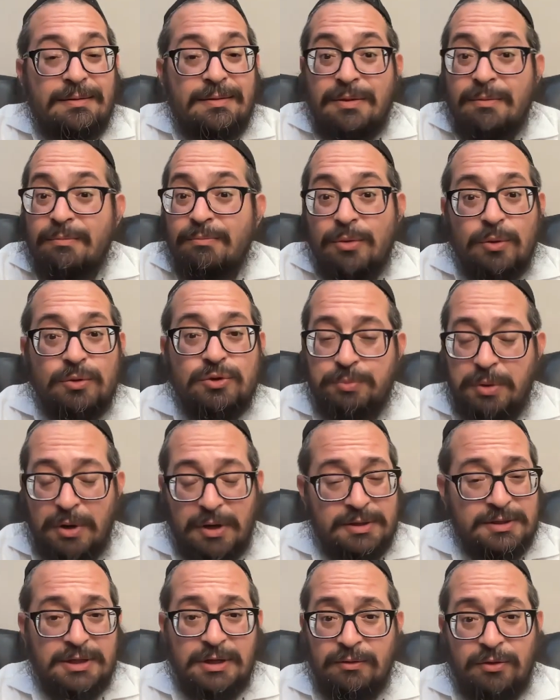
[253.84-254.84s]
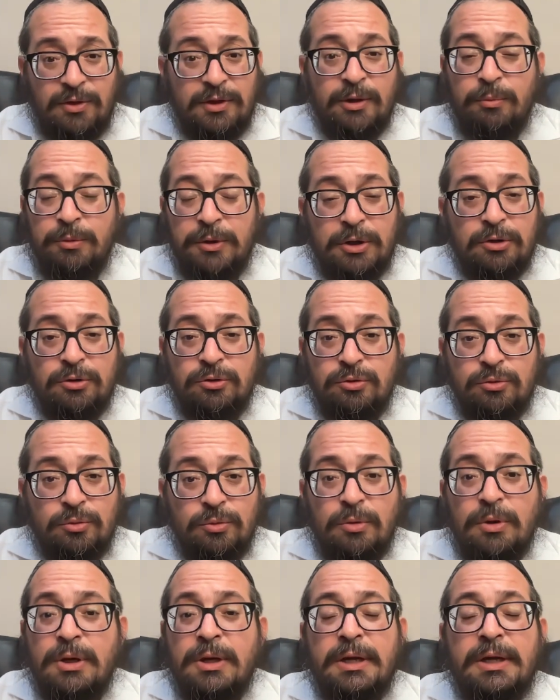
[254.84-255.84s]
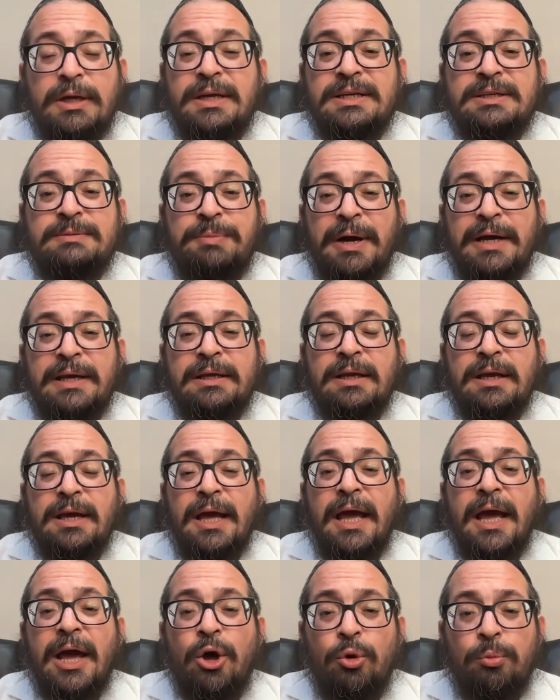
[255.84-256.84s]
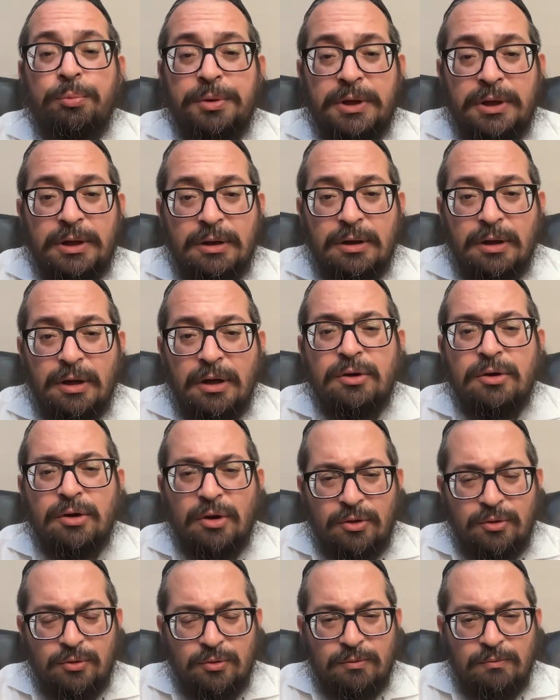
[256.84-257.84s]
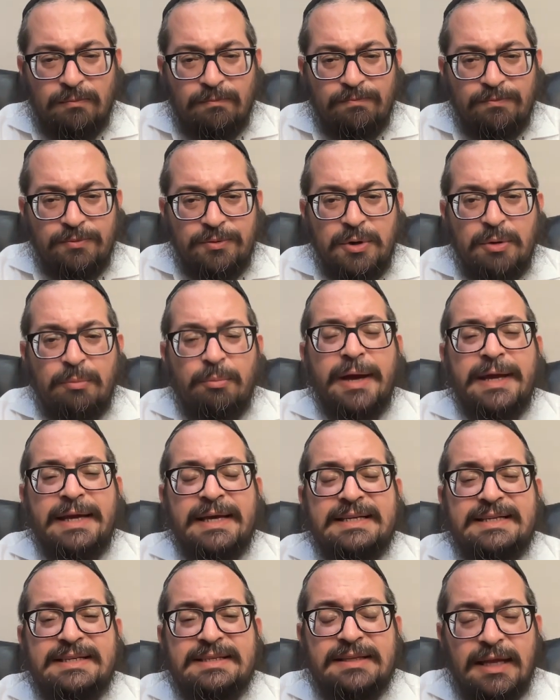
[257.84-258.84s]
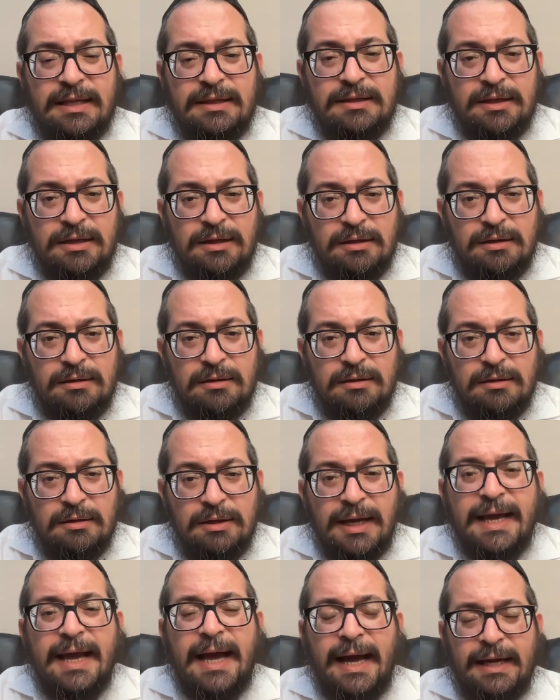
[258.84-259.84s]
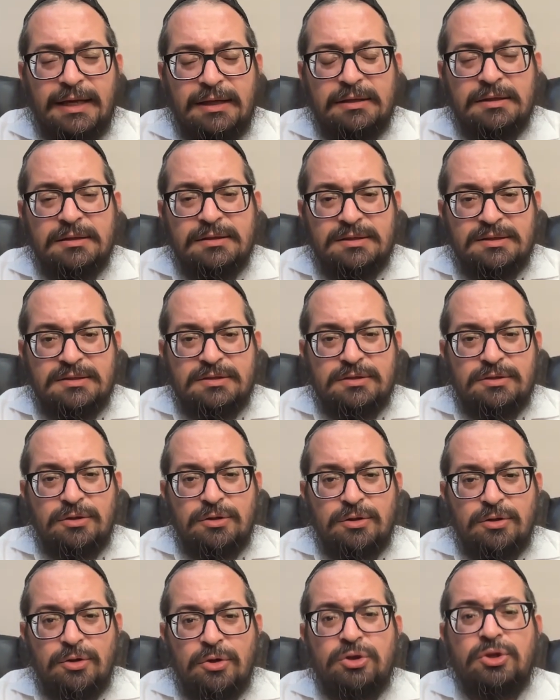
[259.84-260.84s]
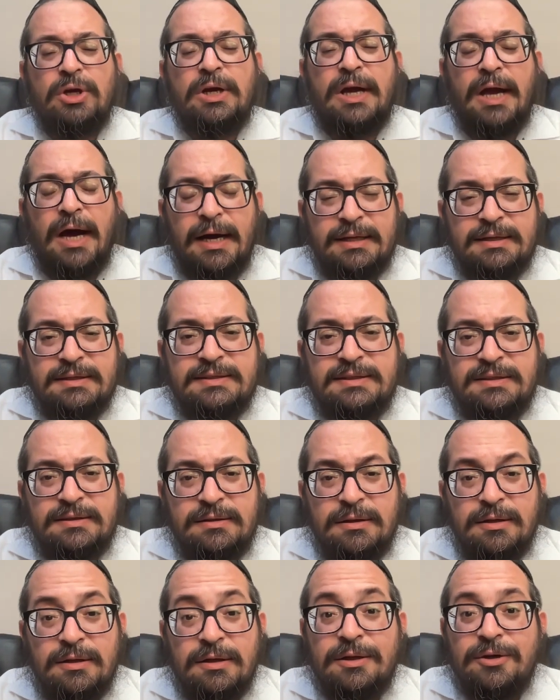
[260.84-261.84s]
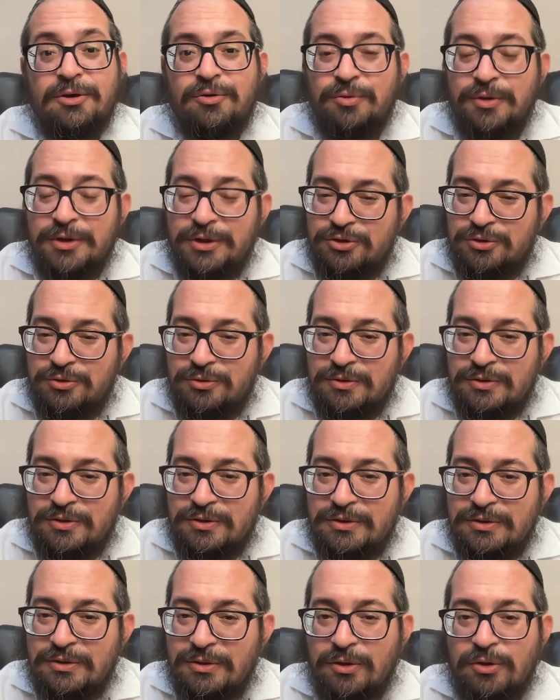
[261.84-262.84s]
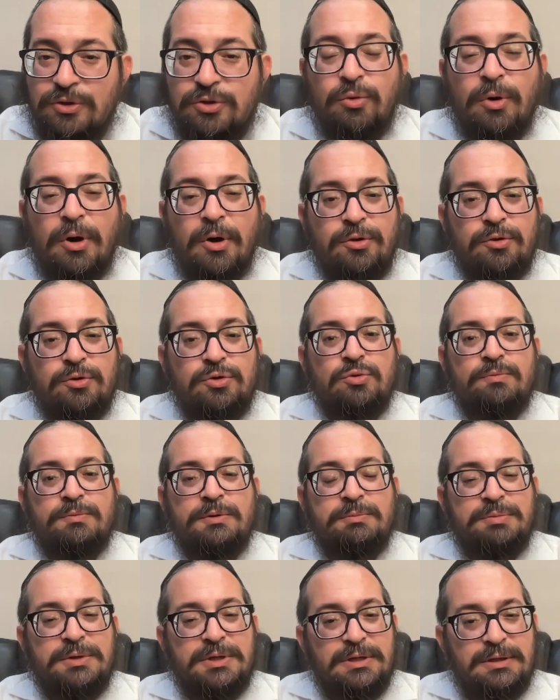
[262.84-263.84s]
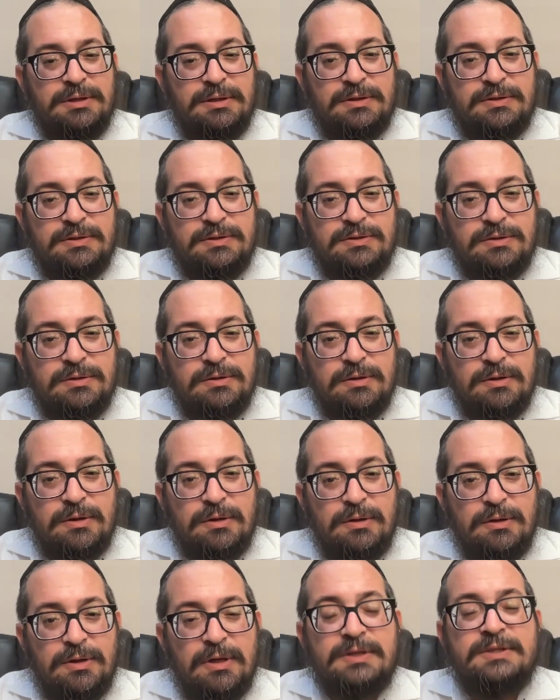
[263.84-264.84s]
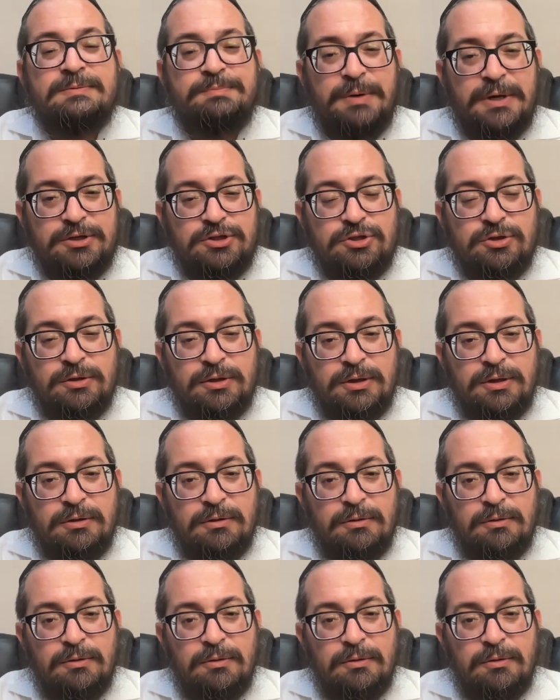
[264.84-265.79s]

the most positive thing that we can do is by helping another, by extending kindness to God's creatures, to other human beings, especially.